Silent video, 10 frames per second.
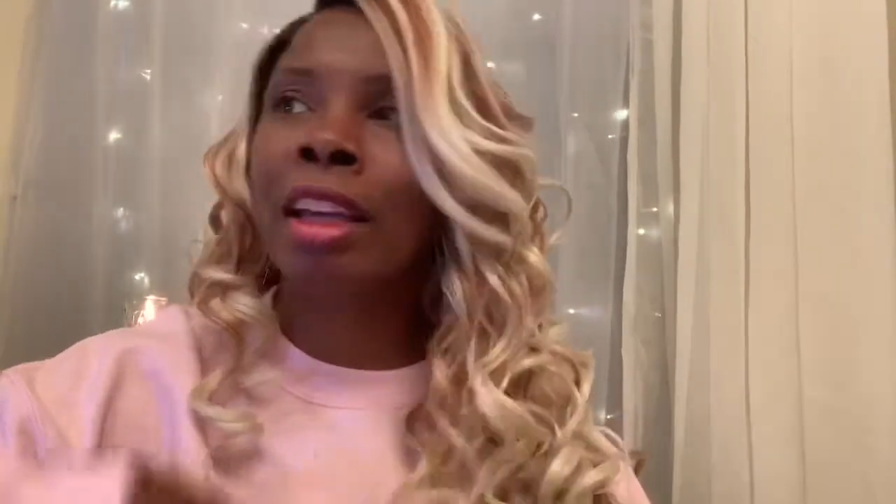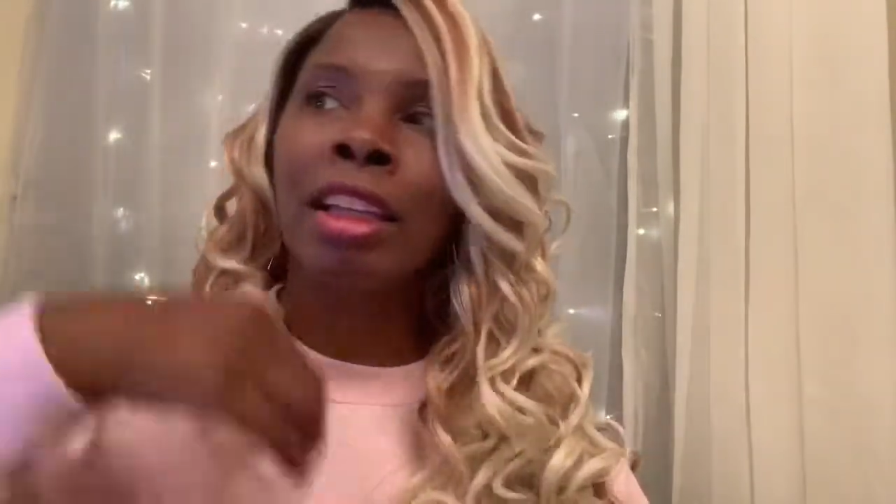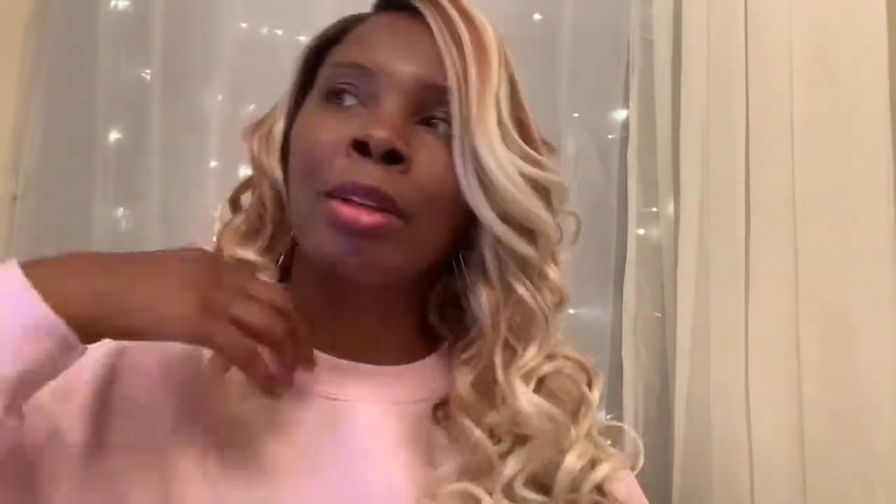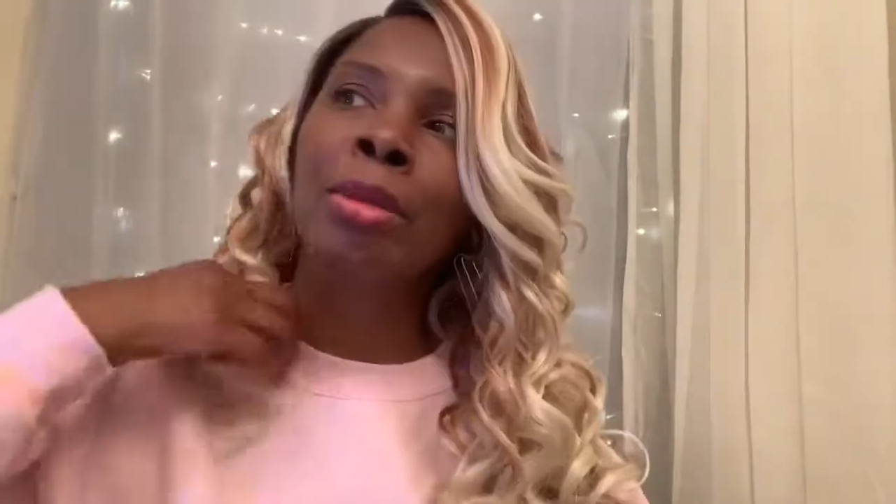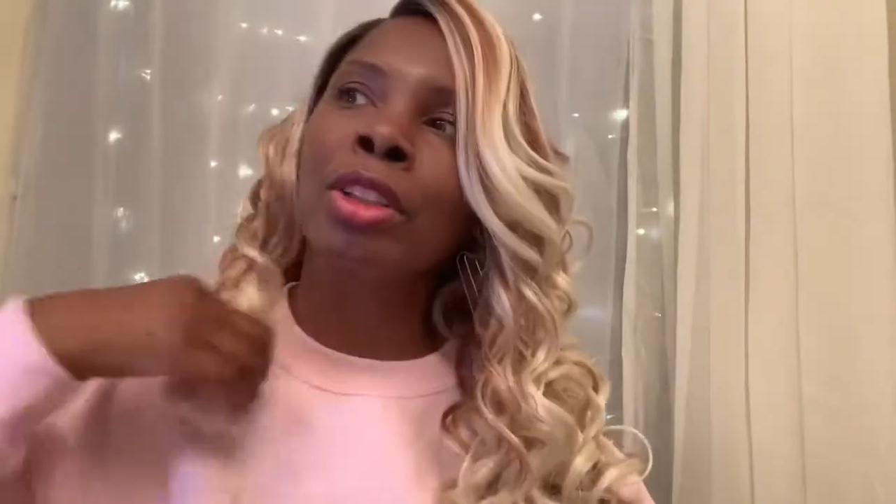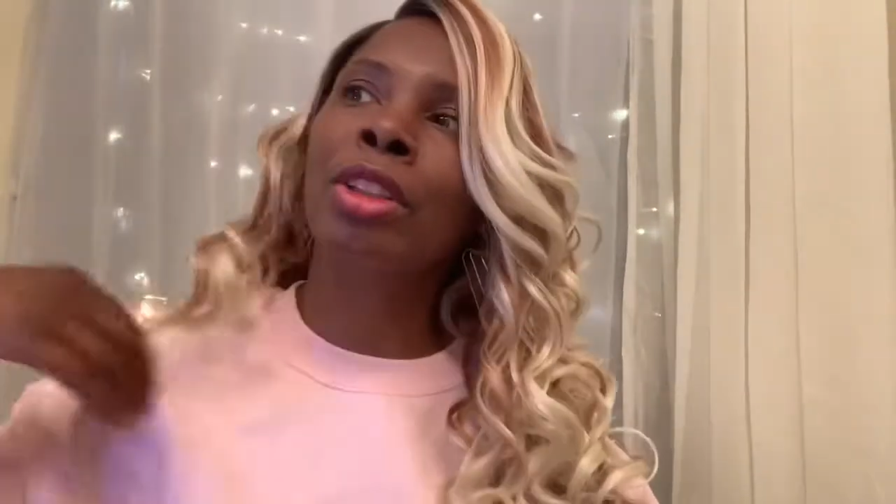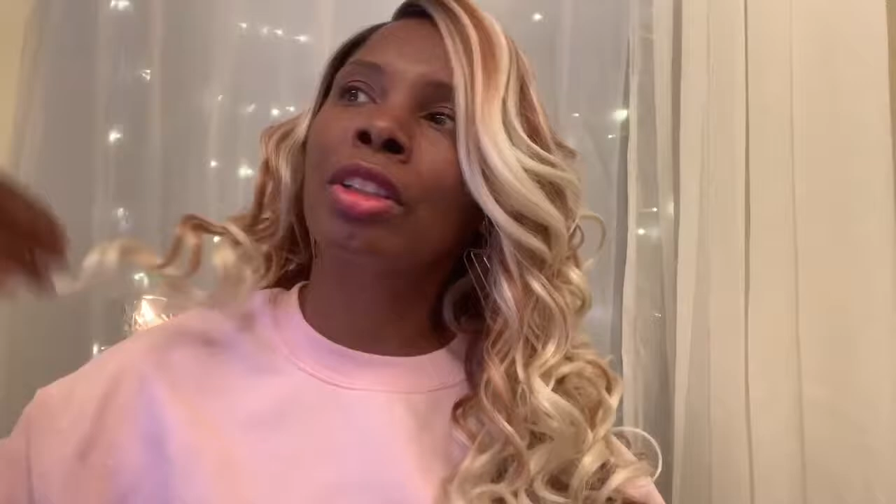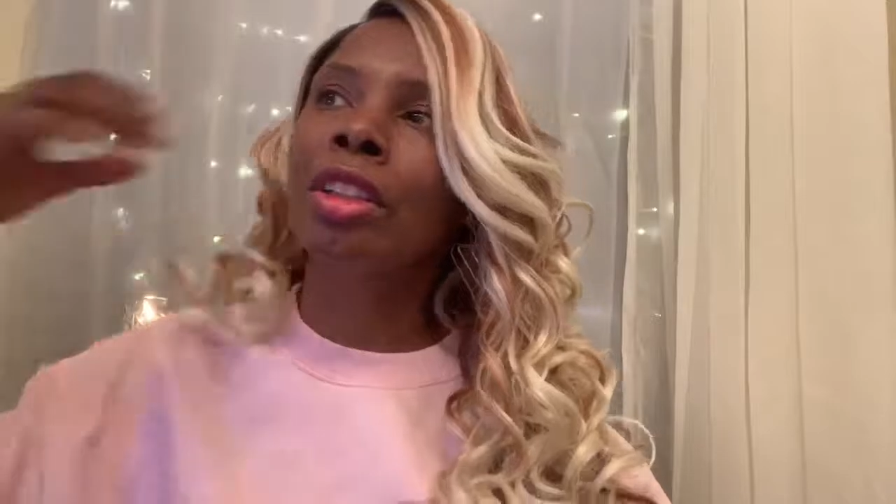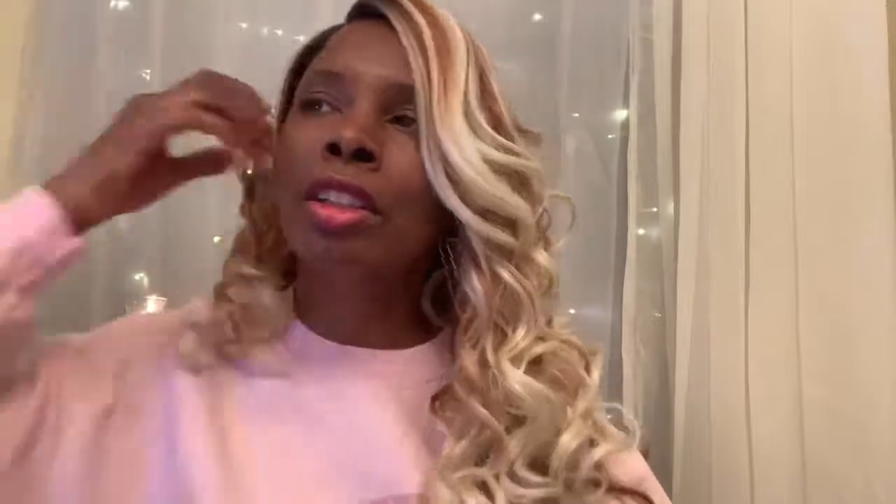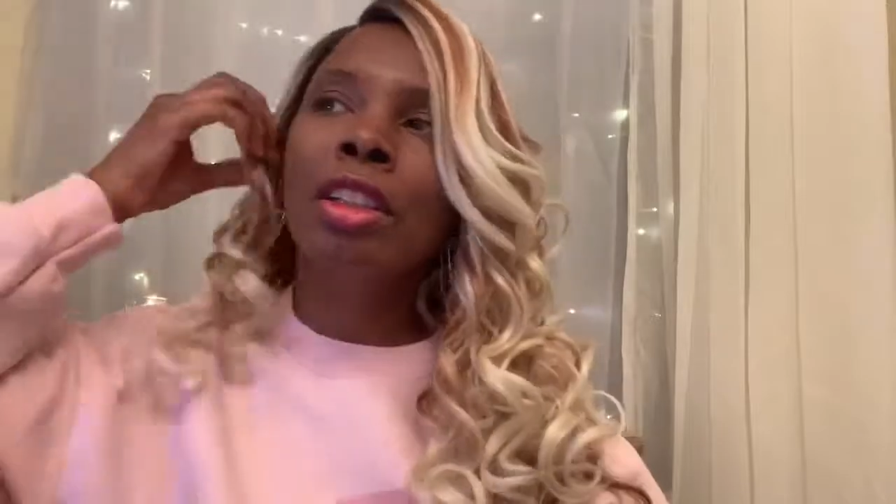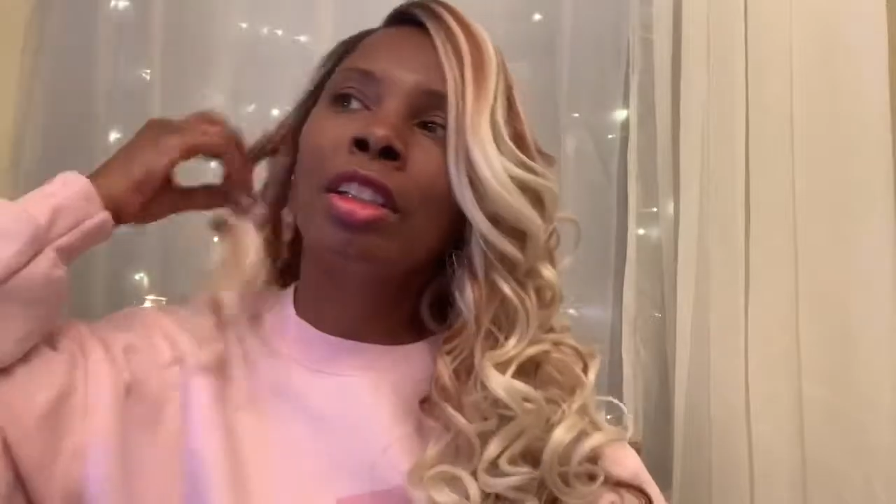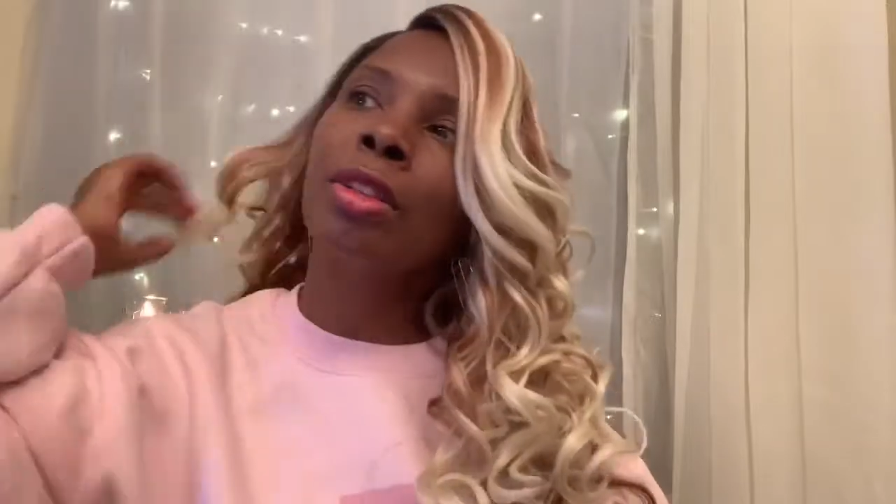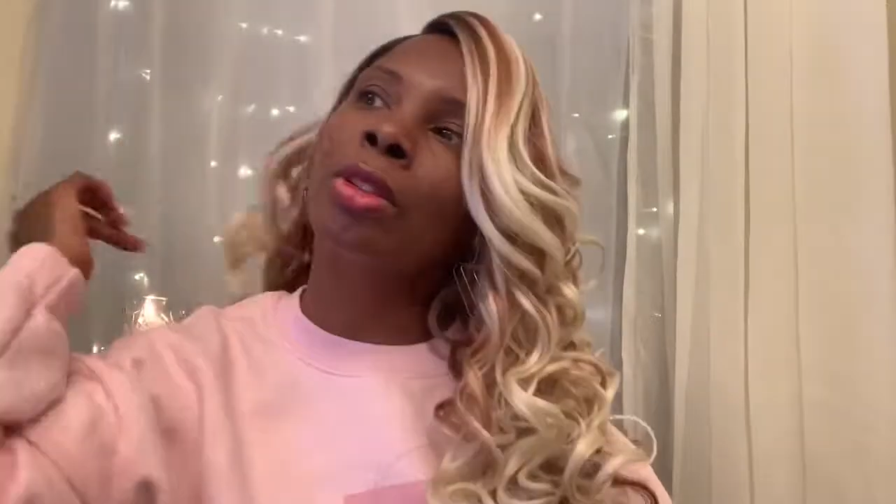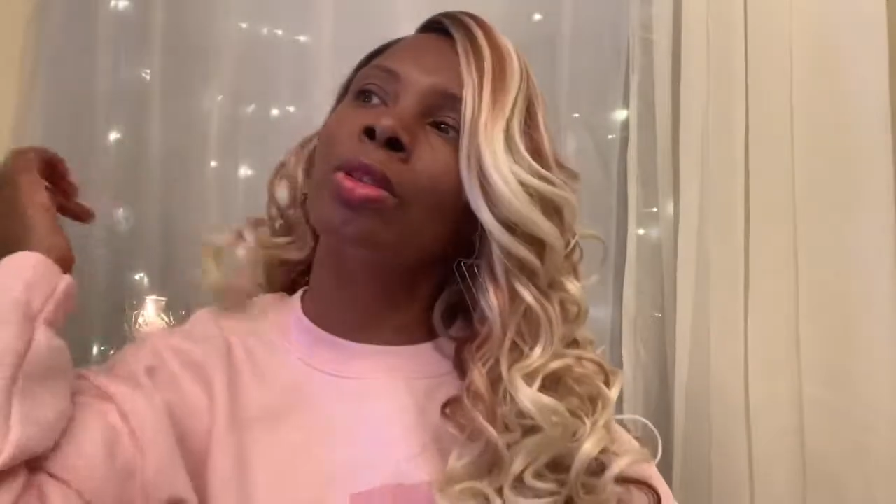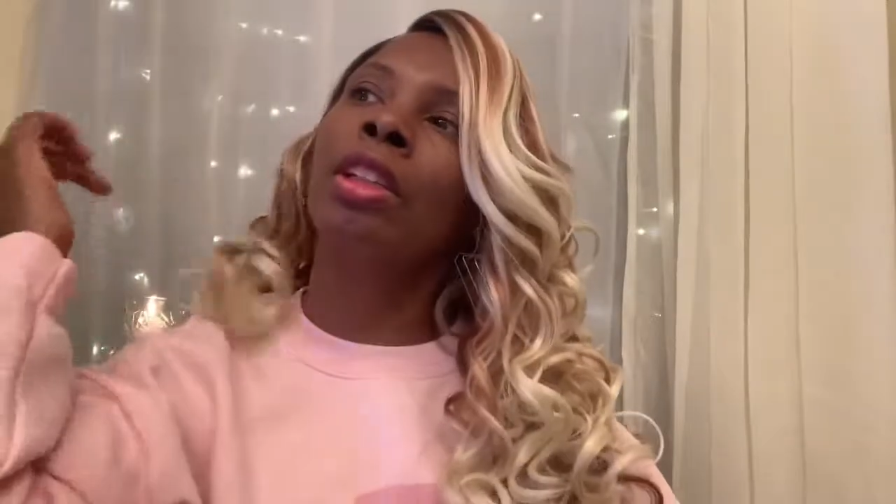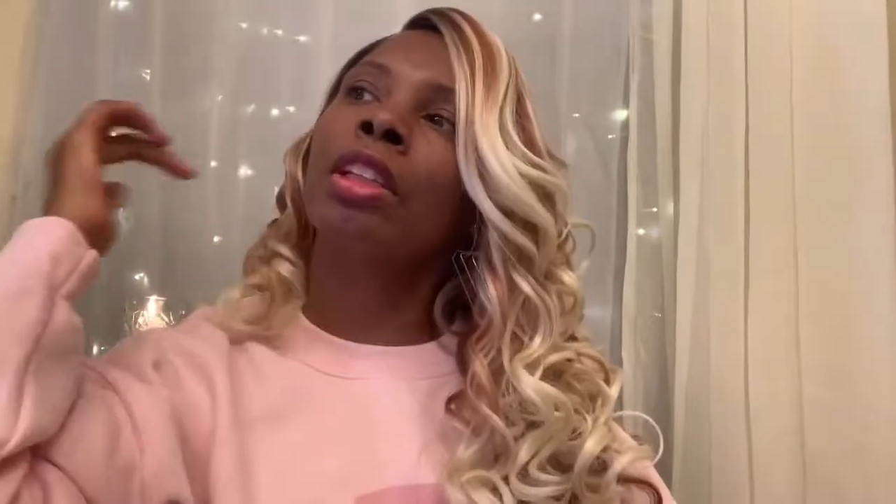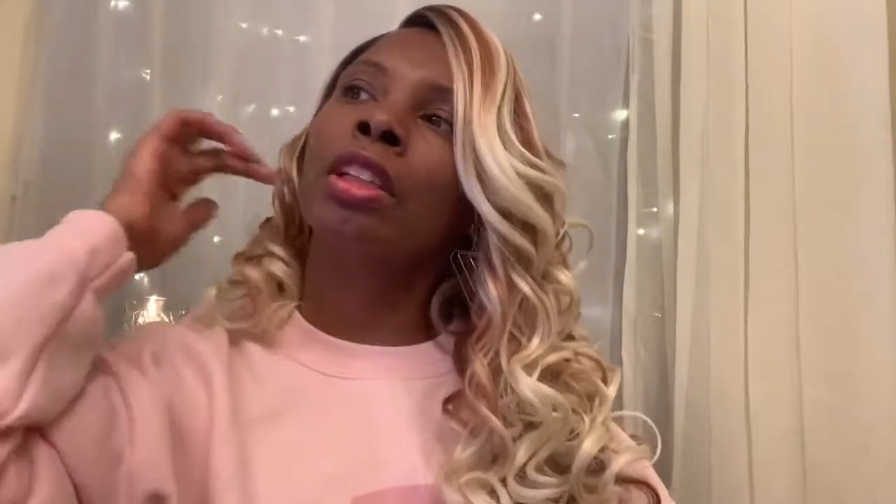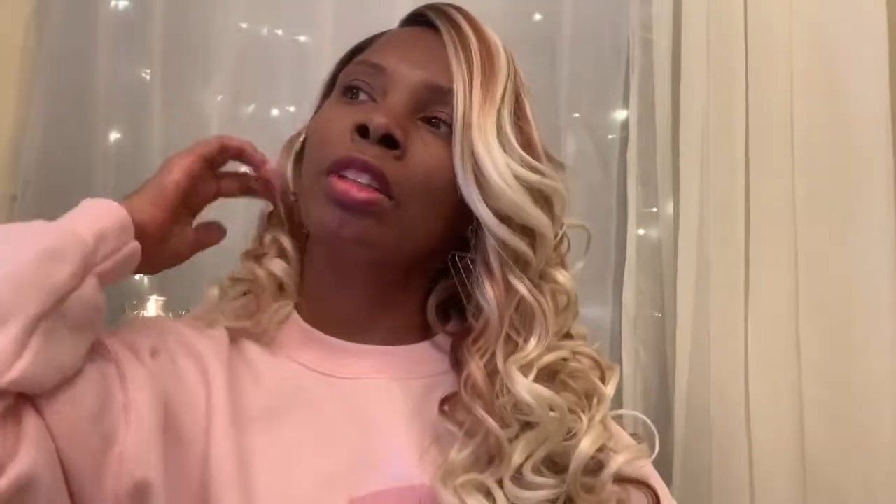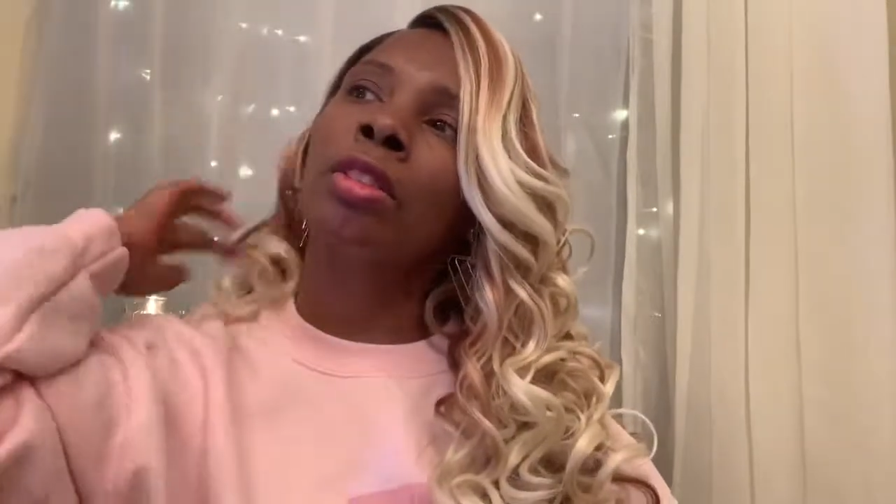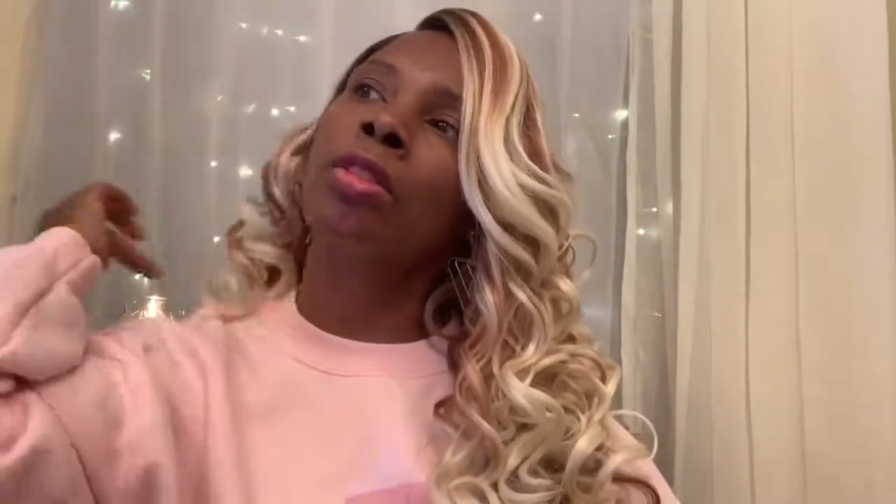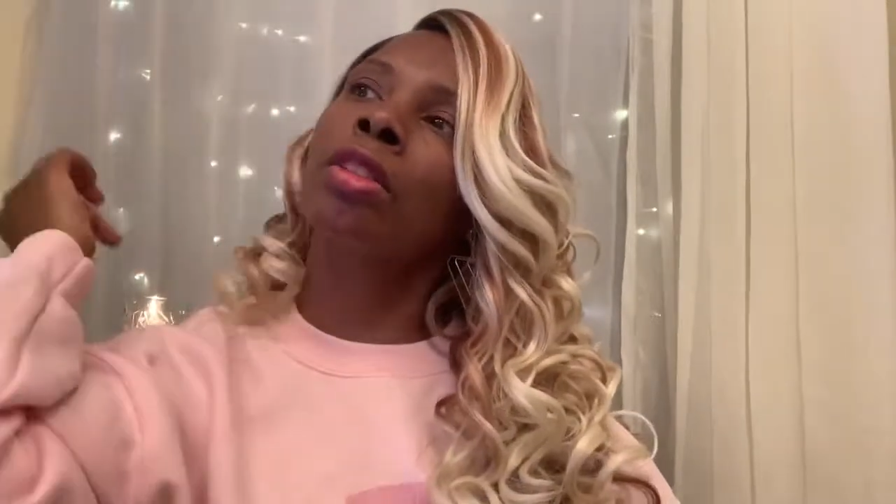and it was really cute.